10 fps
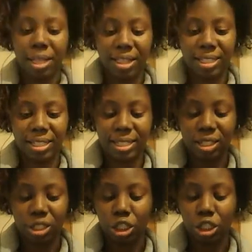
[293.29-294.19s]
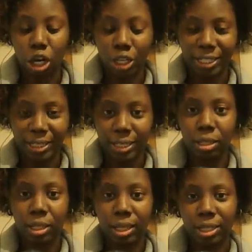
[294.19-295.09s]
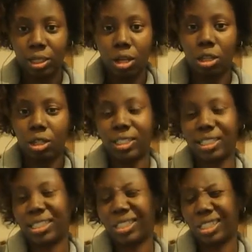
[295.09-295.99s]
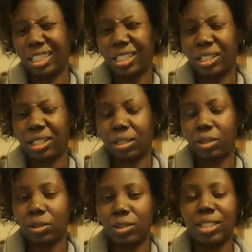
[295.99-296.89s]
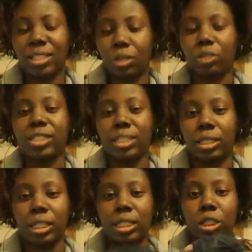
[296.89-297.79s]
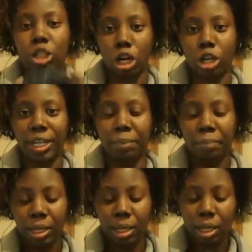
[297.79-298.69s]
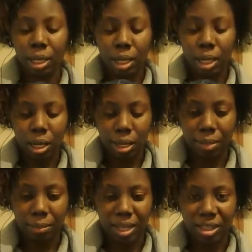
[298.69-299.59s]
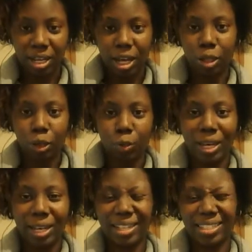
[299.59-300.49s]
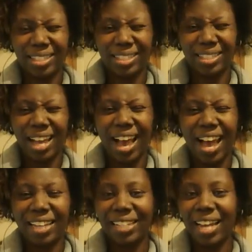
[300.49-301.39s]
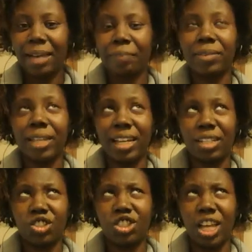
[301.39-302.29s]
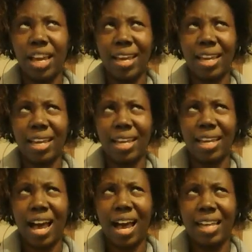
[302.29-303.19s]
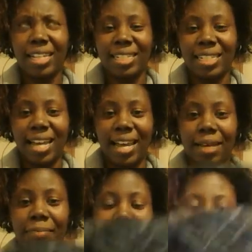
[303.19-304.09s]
this is Targhee Silk. It's called Single Silky Targhee. The colorway is Haida, H-A-I-D-A,